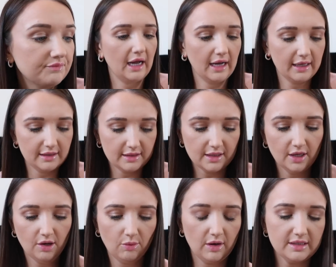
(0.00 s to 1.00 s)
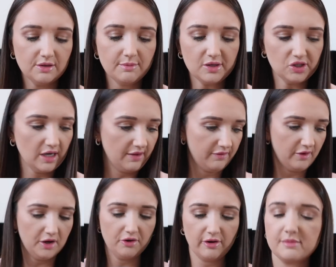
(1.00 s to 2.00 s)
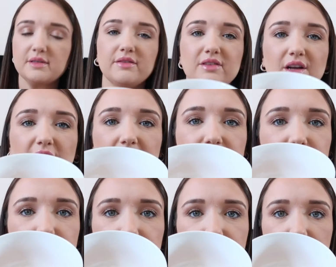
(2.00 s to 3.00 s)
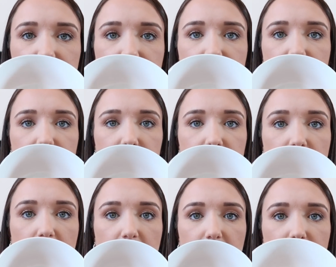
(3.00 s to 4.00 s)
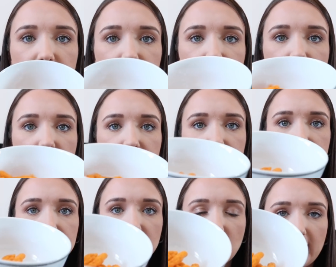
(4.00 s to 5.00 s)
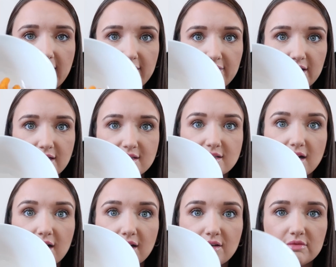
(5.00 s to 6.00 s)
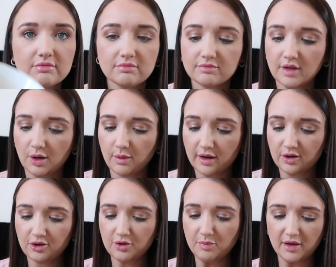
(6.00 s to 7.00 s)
And well, I still missed that 30 grams even though I ate 2 of these, so. But yeah, these are quite heavy, so they're quite good.